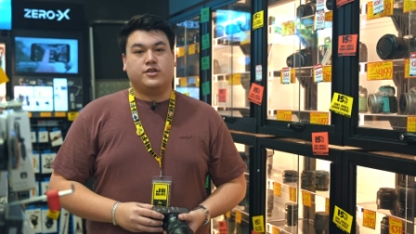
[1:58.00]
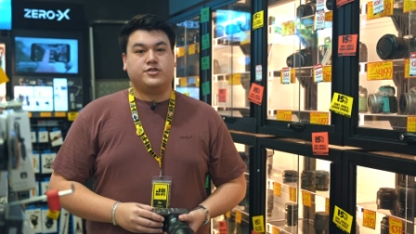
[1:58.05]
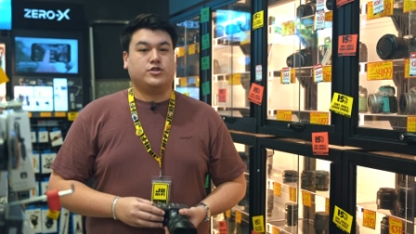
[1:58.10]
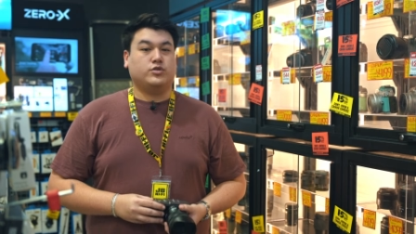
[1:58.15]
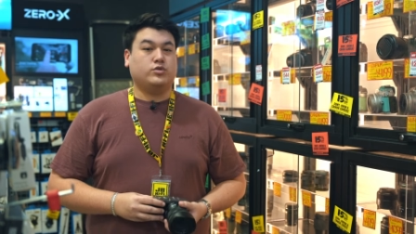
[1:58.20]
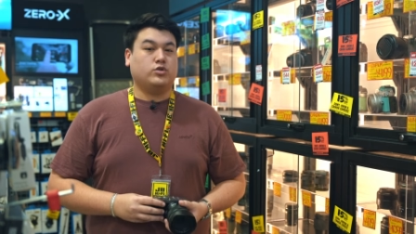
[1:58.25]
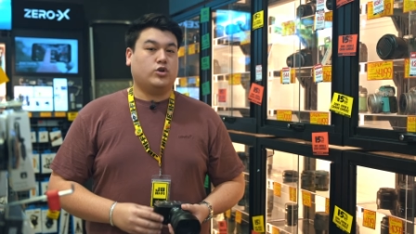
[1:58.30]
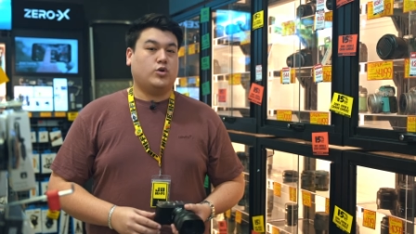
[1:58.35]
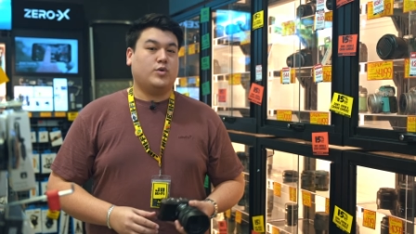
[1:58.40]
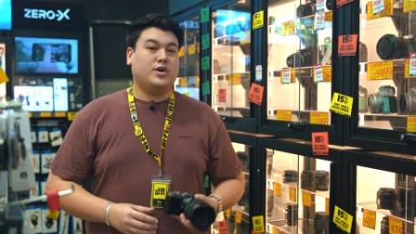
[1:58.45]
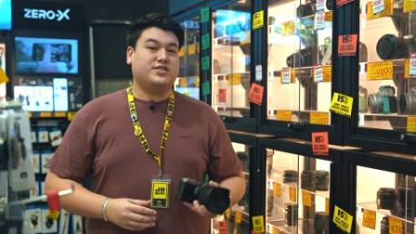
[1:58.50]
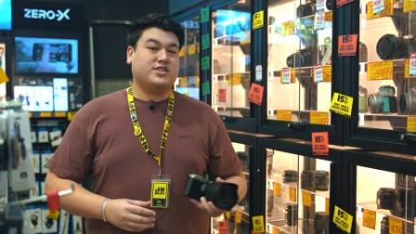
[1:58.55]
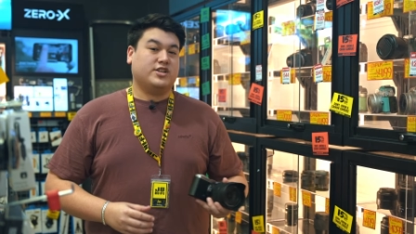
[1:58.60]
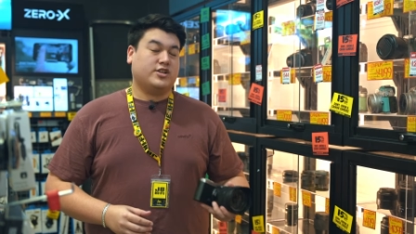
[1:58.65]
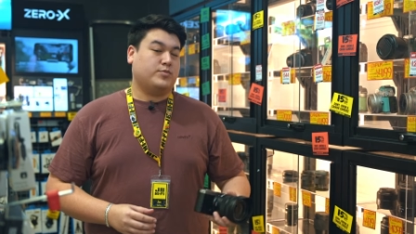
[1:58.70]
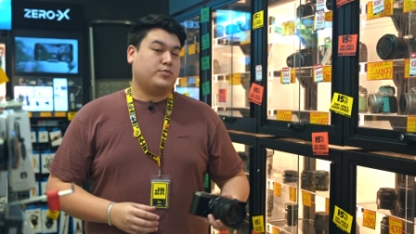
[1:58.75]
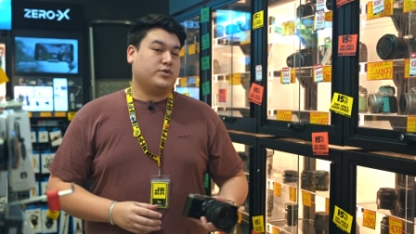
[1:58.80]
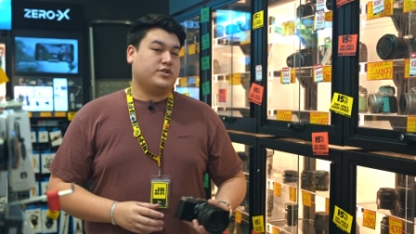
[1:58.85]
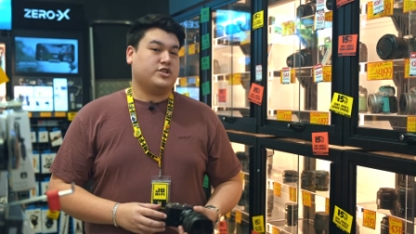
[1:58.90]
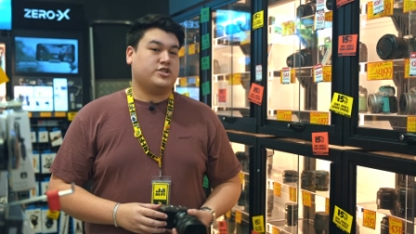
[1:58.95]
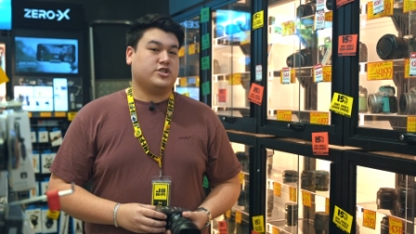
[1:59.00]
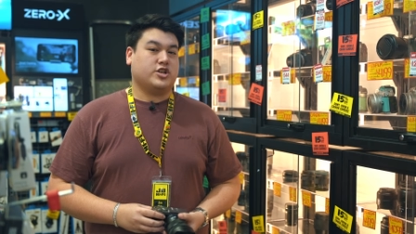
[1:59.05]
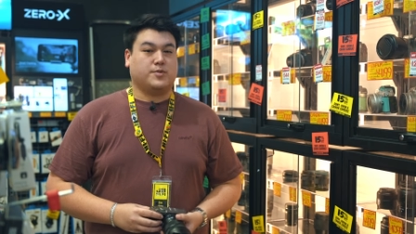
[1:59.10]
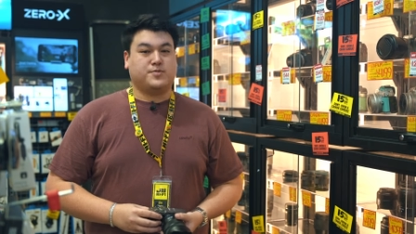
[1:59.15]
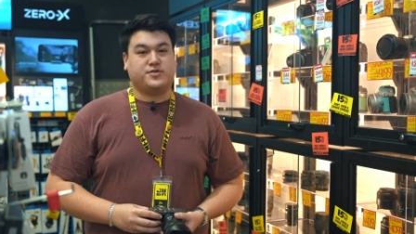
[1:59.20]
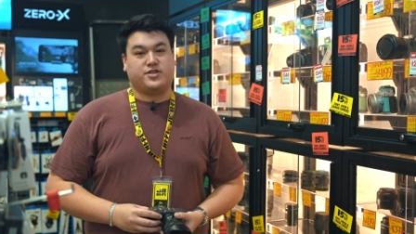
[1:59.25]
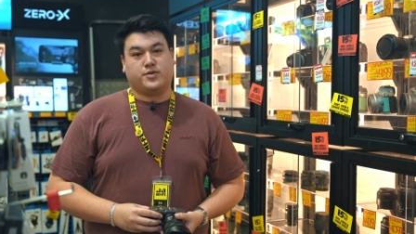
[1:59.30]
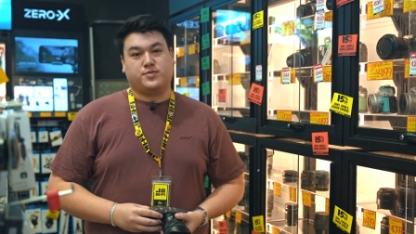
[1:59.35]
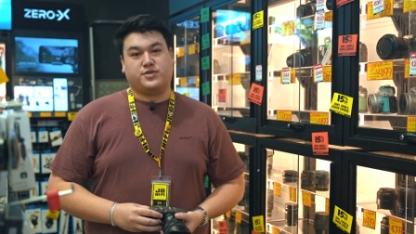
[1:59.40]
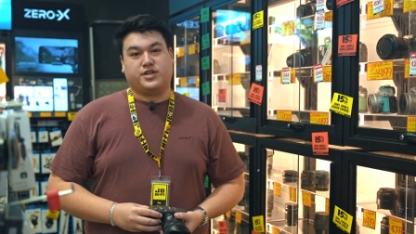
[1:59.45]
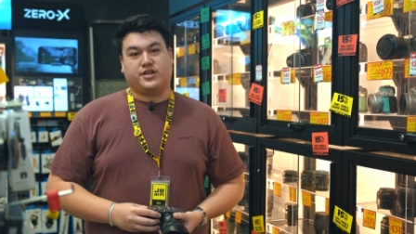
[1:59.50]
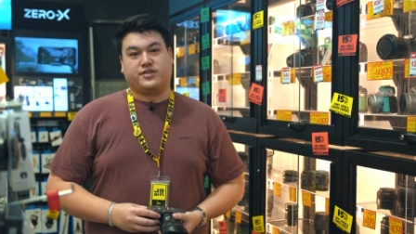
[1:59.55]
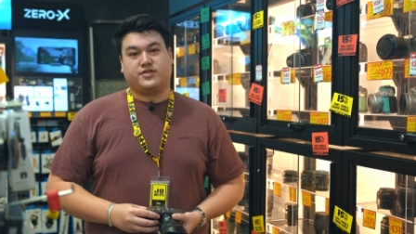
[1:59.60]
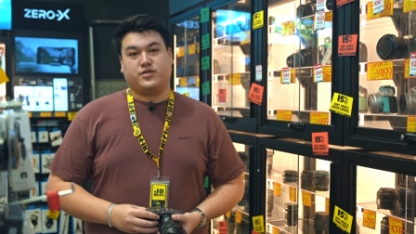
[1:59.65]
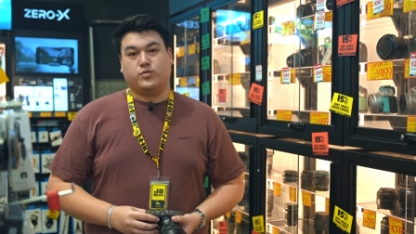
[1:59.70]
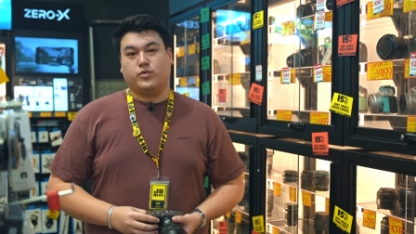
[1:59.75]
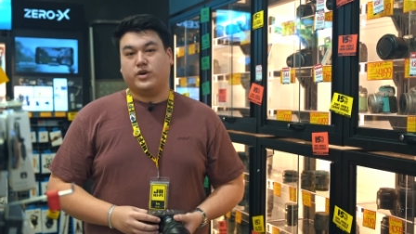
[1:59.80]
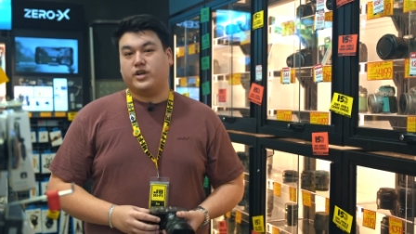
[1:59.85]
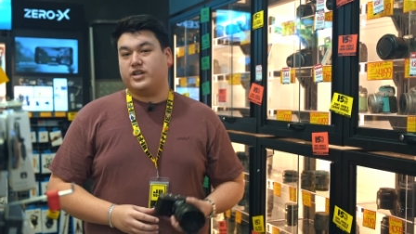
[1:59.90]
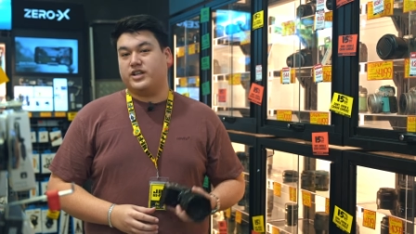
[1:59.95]
so you'll always end up with a sharp subject,
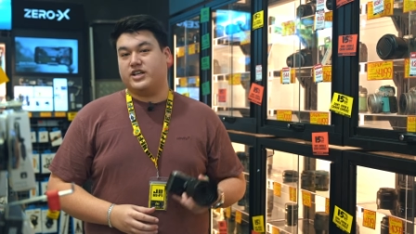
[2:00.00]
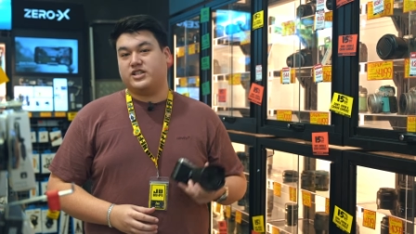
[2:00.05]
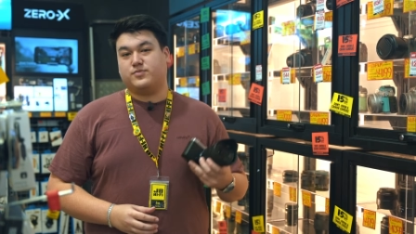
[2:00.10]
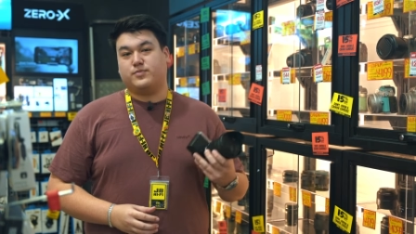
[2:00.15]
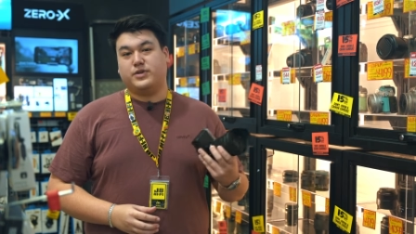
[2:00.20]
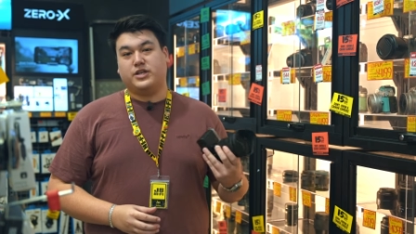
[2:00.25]
whether that's